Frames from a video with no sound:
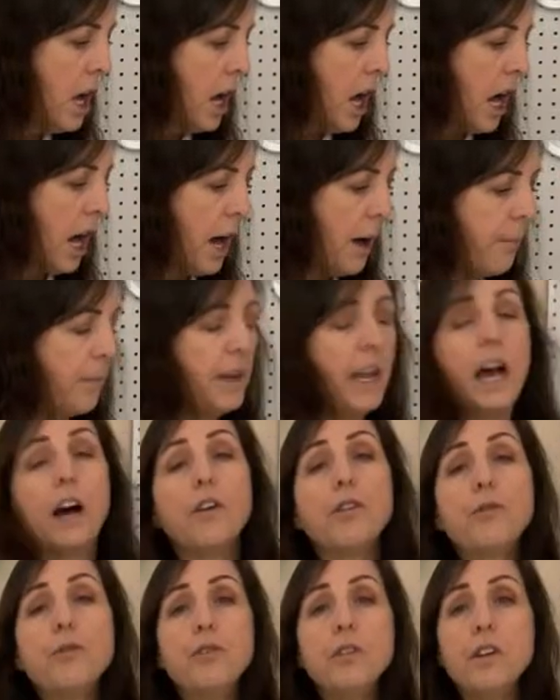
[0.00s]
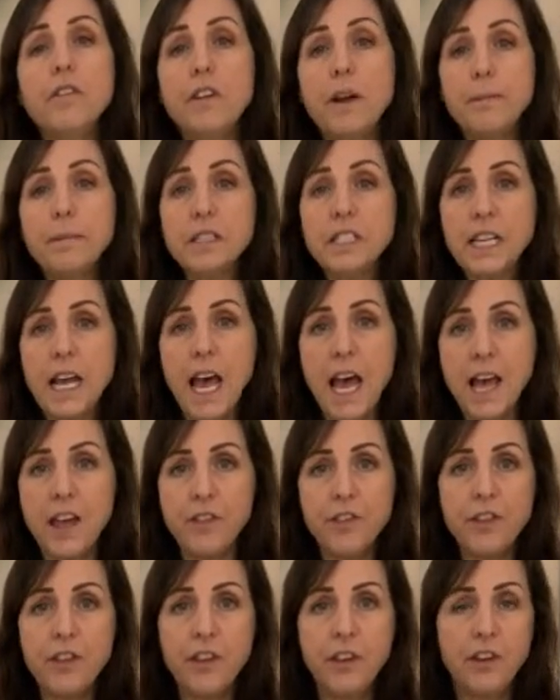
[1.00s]
Now through November
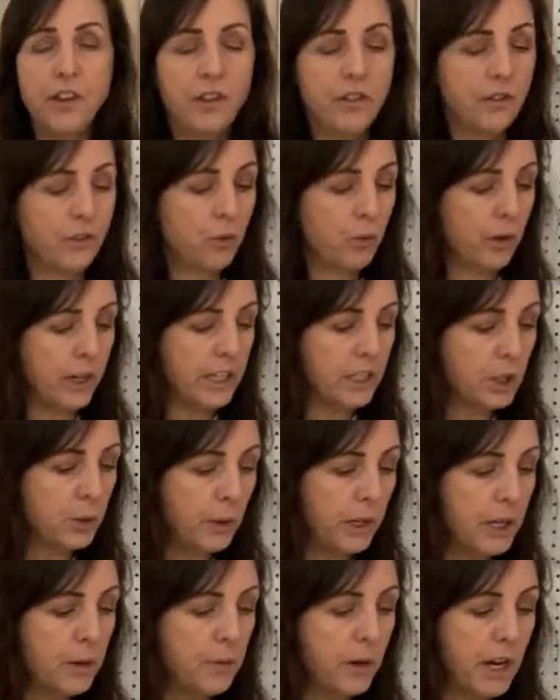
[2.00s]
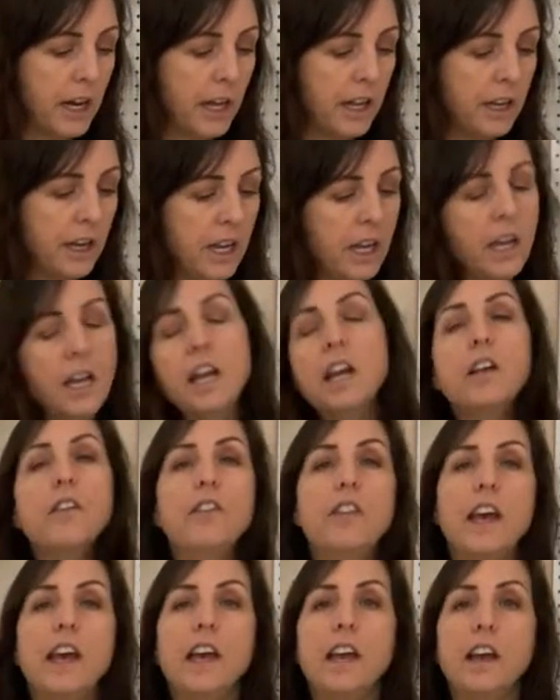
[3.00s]
10th, 2021,
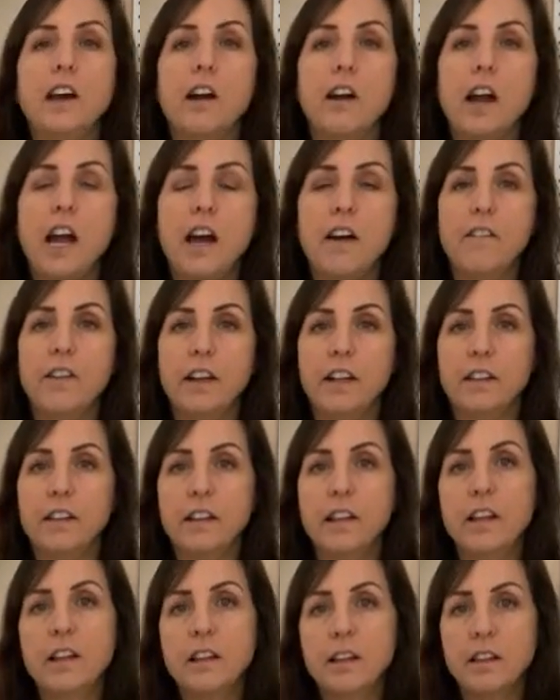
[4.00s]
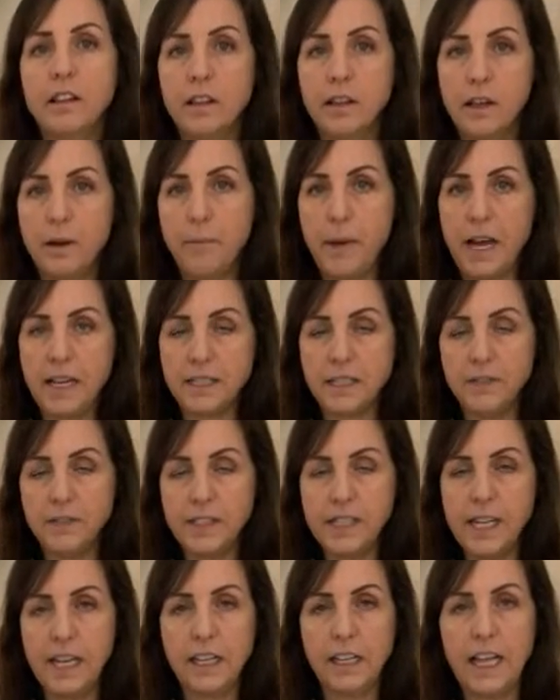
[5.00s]
they are having a massive
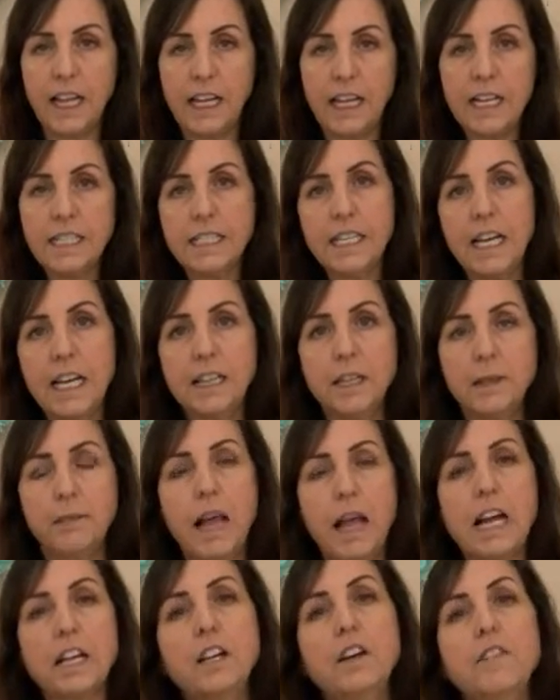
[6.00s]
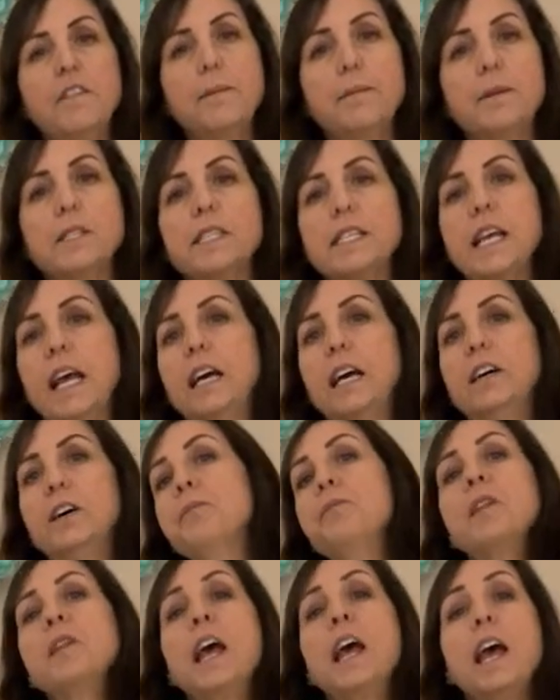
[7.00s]
sale, like I said, the Black November sale,
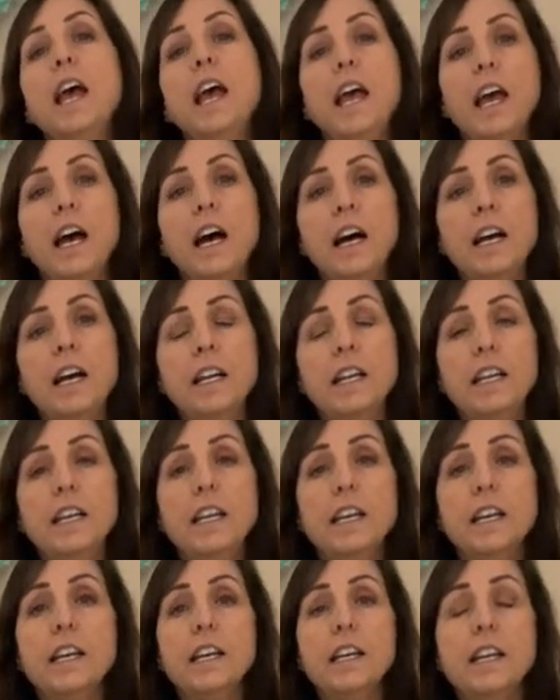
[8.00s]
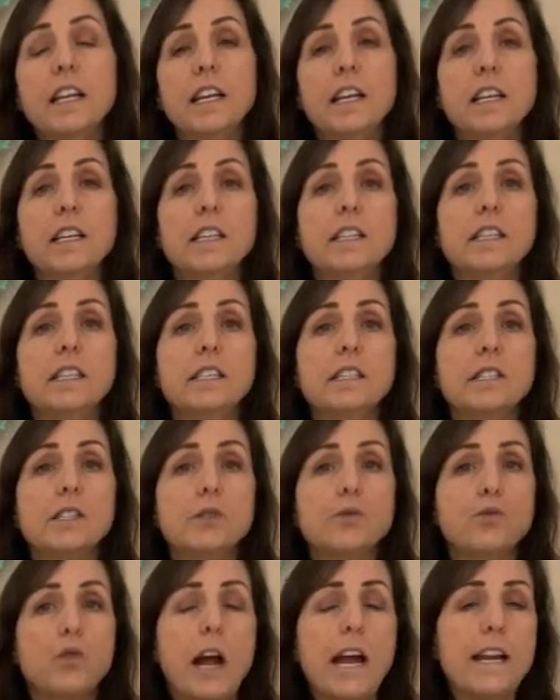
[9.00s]
And it is
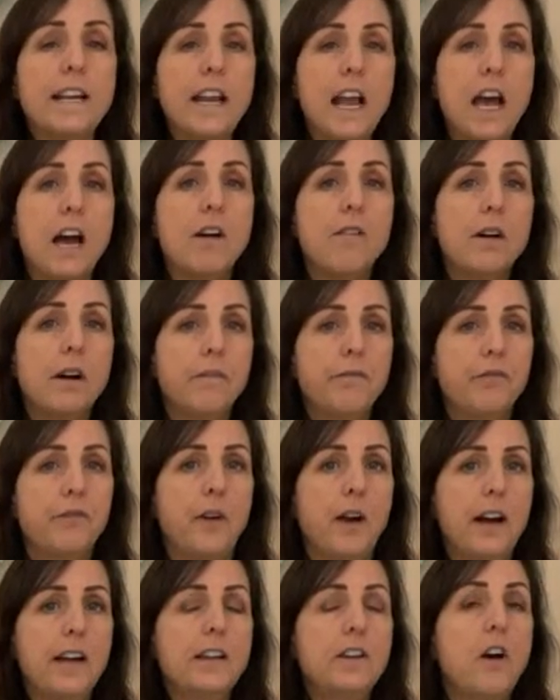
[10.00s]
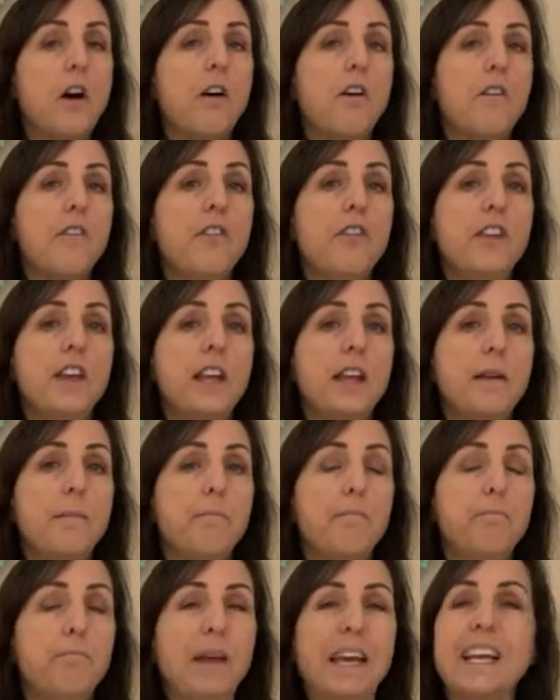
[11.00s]
right now up front are the
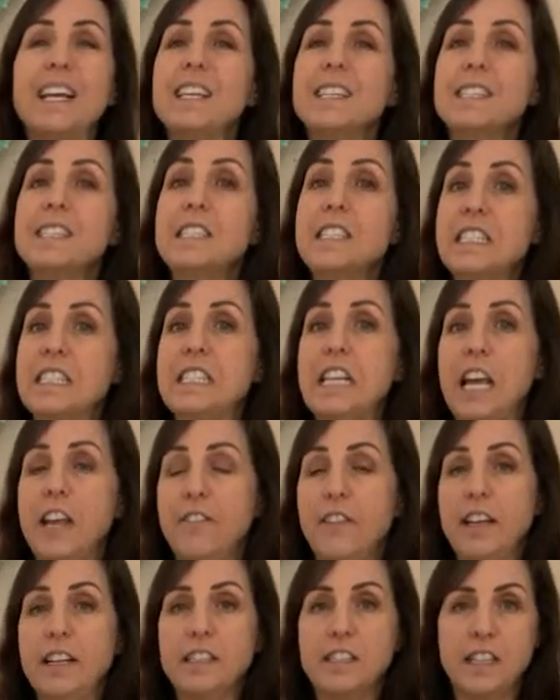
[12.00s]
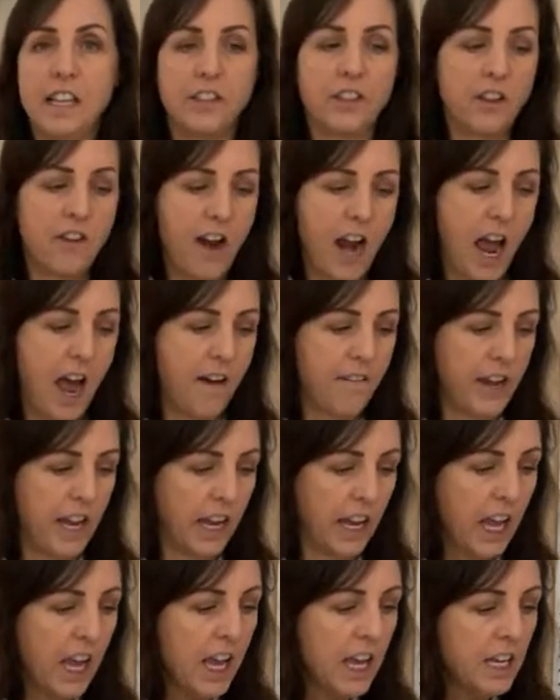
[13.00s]
biggest savings that they're having.
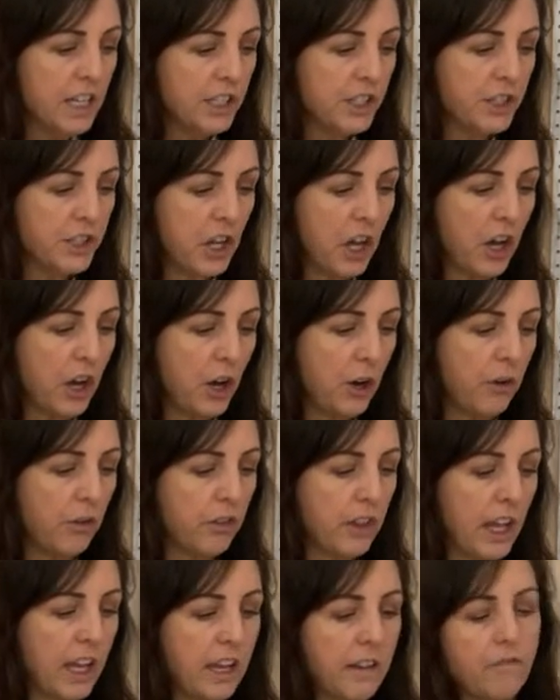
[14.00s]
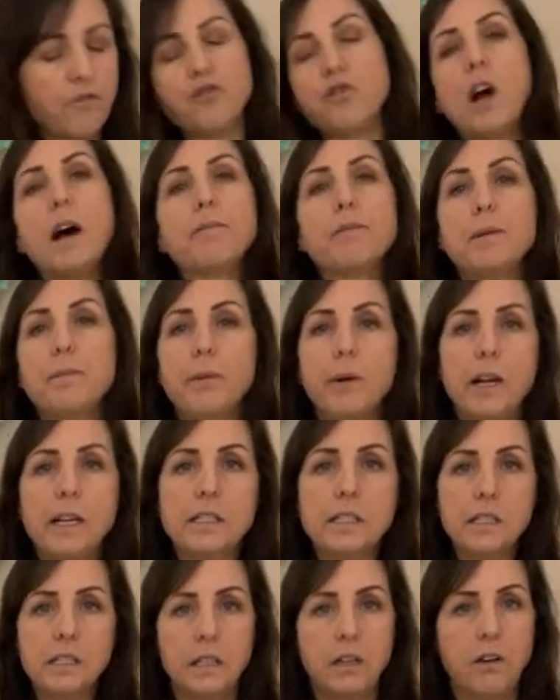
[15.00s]
So they have dropped the
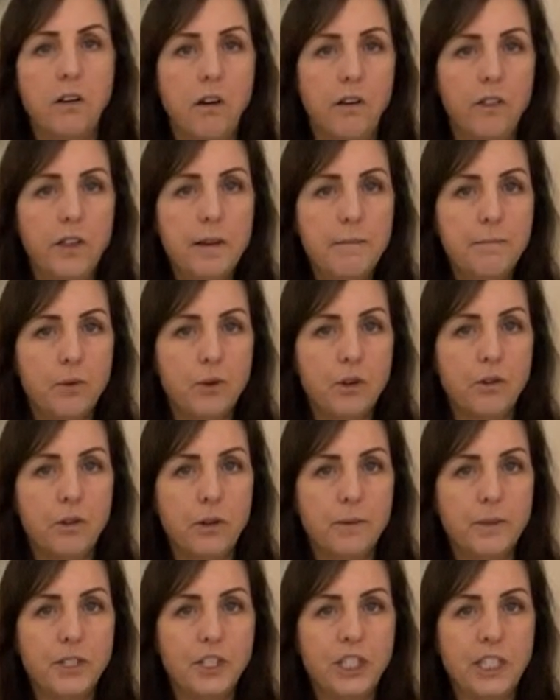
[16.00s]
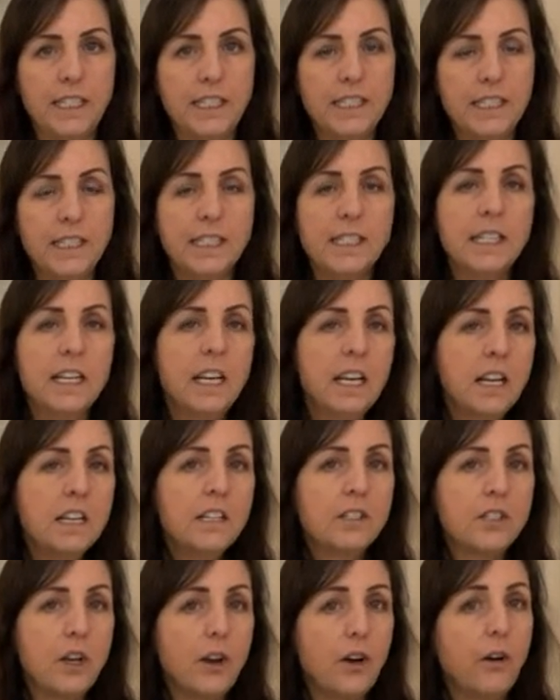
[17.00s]
prices on all the embroidery machines.
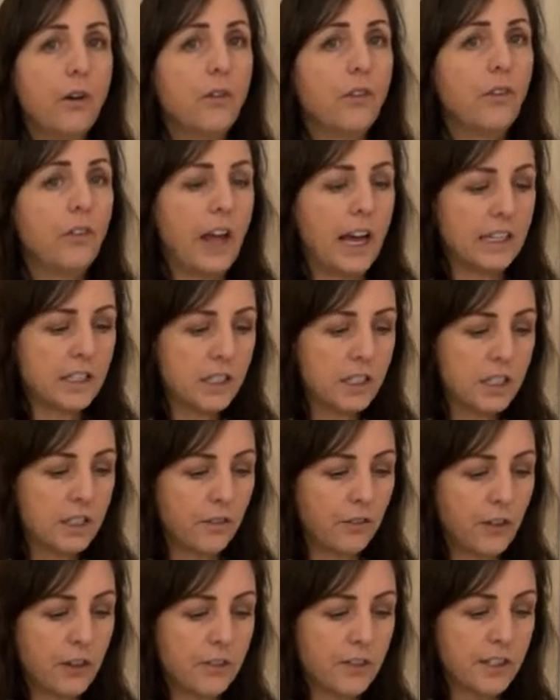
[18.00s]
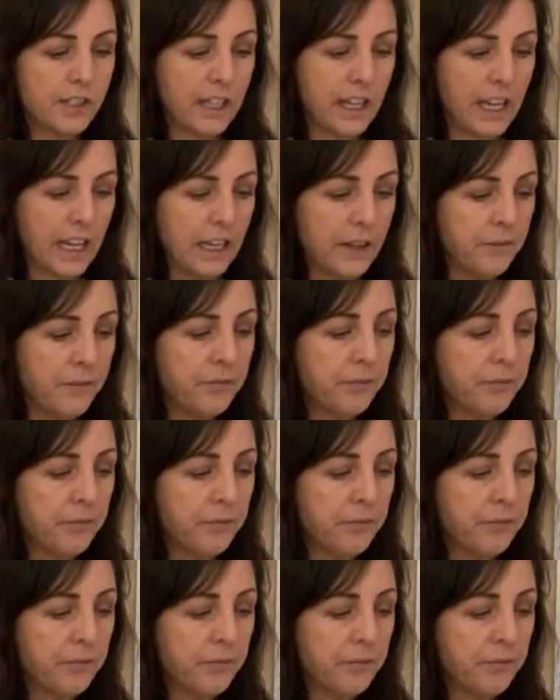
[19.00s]
So that's the first thing.